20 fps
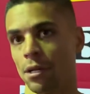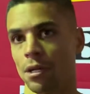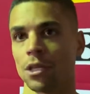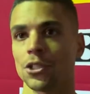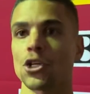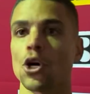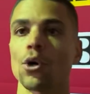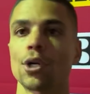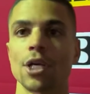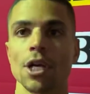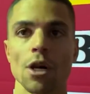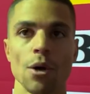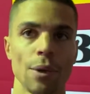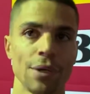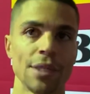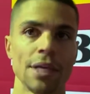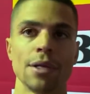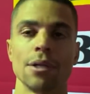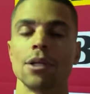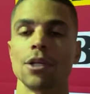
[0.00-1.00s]
Tokyo,
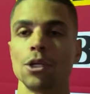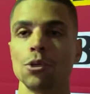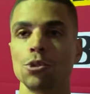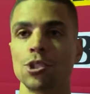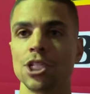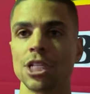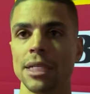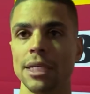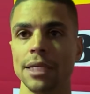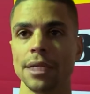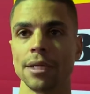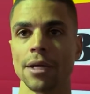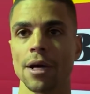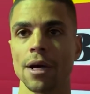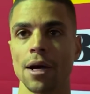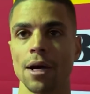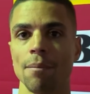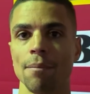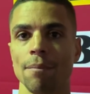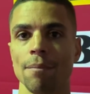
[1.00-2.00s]
and then Eugene.
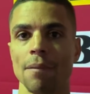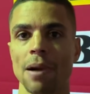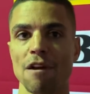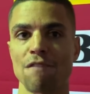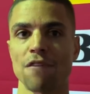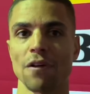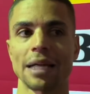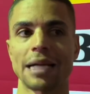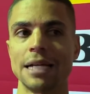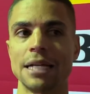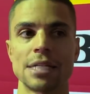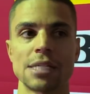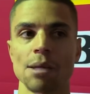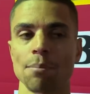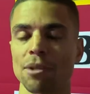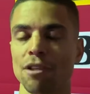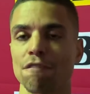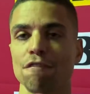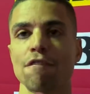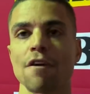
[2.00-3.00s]
I felt like I need
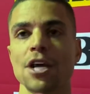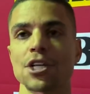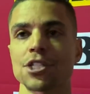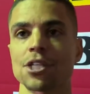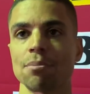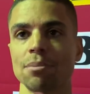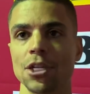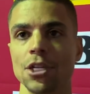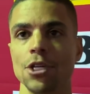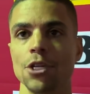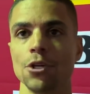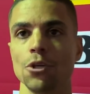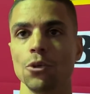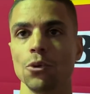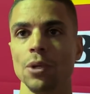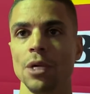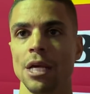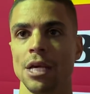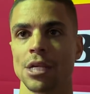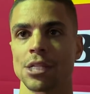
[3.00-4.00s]
something fresh, something new,
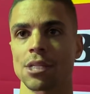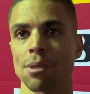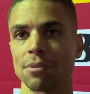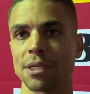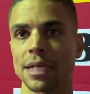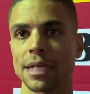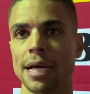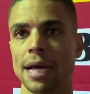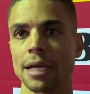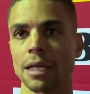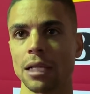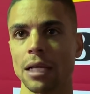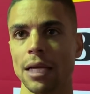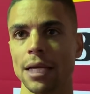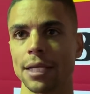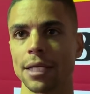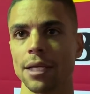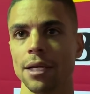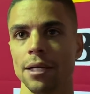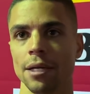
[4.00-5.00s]
something to kind of
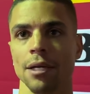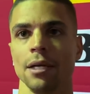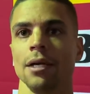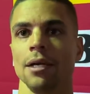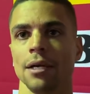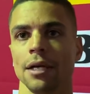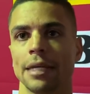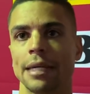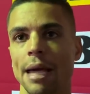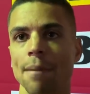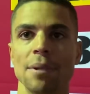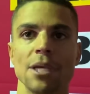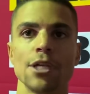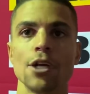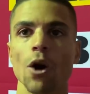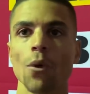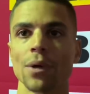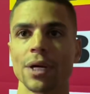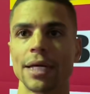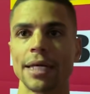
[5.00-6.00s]
like get me
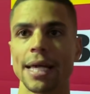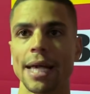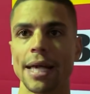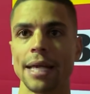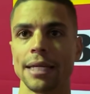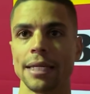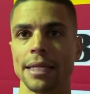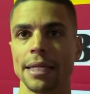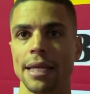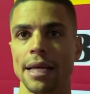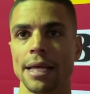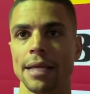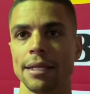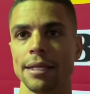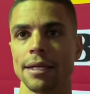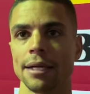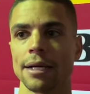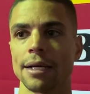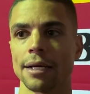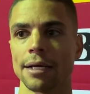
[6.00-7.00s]
going again,
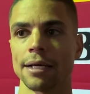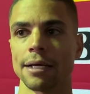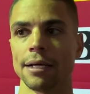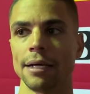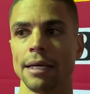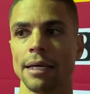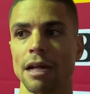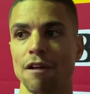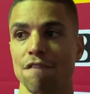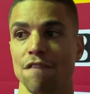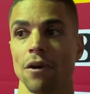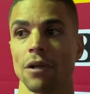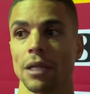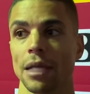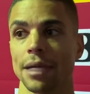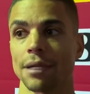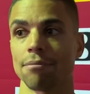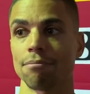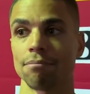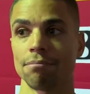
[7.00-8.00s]
and I felt
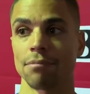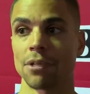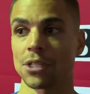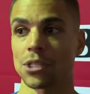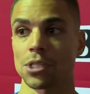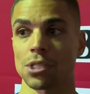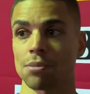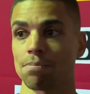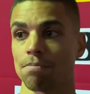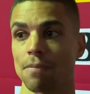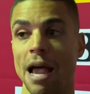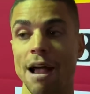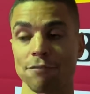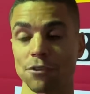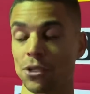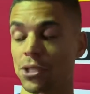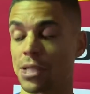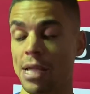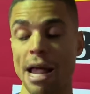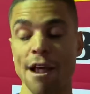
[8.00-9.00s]
like this
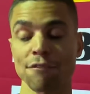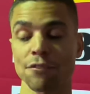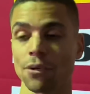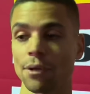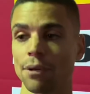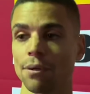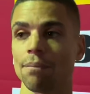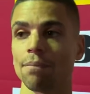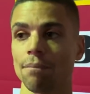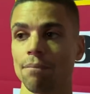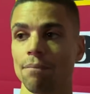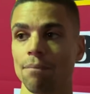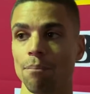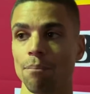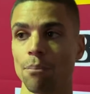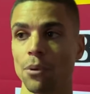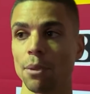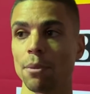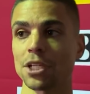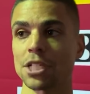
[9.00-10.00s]
after
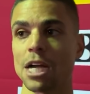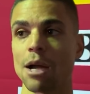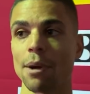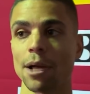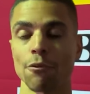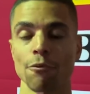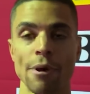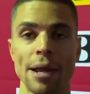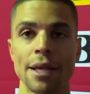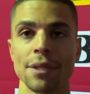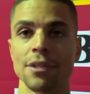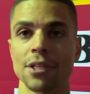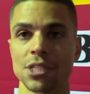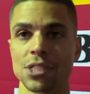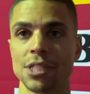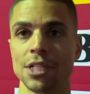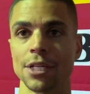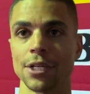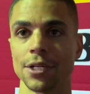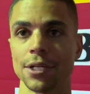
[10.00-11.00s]
pretty much how I ran
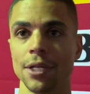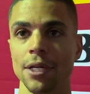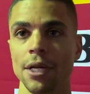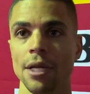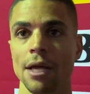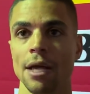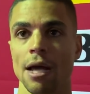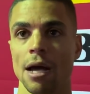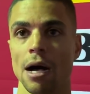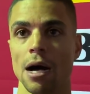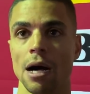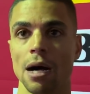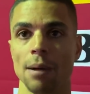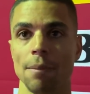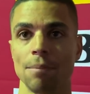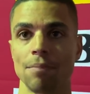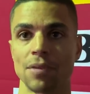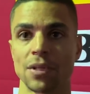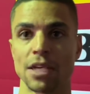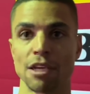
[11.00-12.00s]
this year,
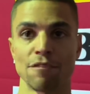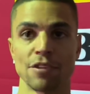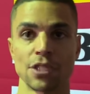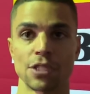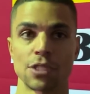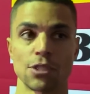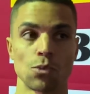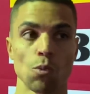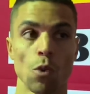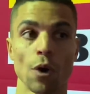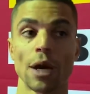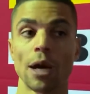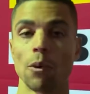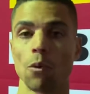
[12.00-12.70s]
given where I